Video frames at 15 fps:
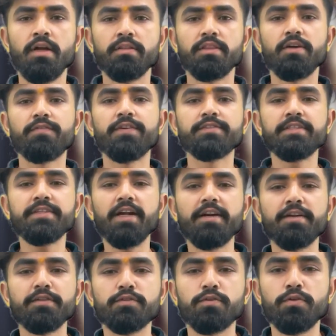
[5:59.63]
The visit
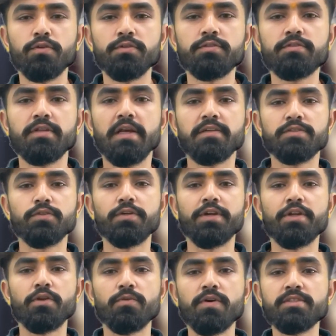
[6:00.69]
underscores
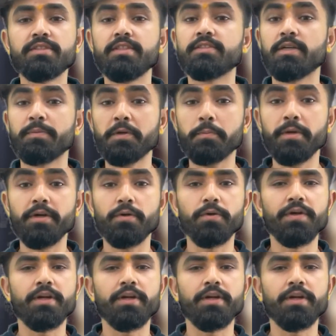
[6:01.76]
Shoolini University's commitment to